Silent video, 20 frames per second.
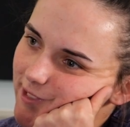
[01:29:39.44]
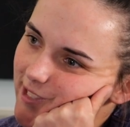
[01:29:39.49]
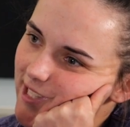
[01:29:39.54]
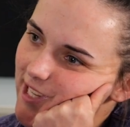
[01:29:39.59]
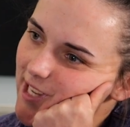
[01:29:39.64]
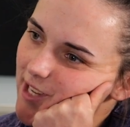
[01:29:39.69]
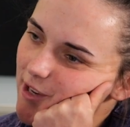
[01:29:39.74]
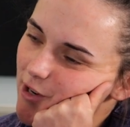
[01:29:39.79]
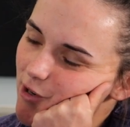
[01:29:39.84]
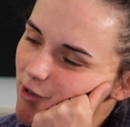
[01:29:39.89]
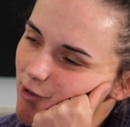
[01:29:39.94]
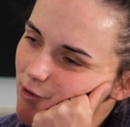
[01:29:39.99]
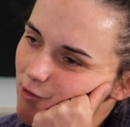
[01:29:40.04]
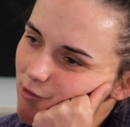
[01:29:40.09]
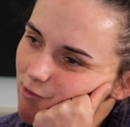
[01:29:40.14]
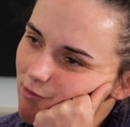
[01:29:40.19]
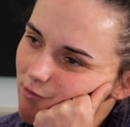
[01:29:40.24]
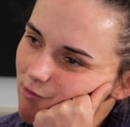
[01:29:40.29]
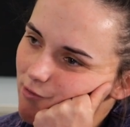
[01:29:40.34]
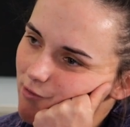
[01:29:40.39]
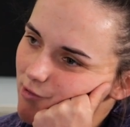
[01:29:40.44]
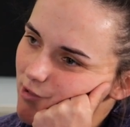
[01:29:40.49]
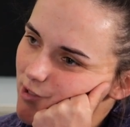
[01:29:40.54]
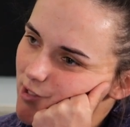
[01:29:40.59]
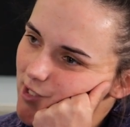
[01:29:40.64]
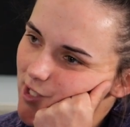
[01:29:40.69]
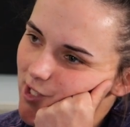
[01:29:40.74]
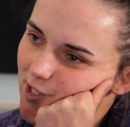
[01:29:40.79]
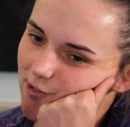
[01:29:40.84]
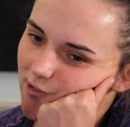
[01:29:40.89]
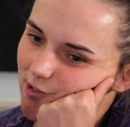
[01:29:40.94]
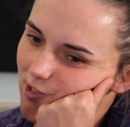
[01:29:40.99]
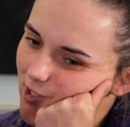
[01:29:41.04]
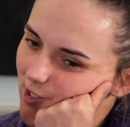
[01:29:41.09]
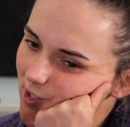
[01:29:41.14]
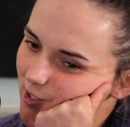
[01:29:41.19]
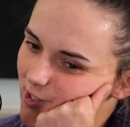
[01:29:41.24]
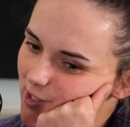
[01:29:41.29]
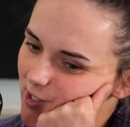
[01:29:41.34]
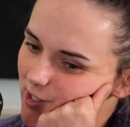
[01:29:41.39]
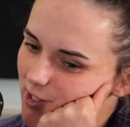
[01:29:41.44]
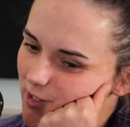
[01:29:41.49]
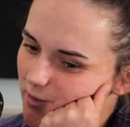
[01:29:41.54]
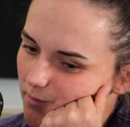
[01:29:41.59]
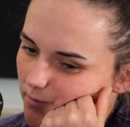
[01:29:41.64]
you think? So close,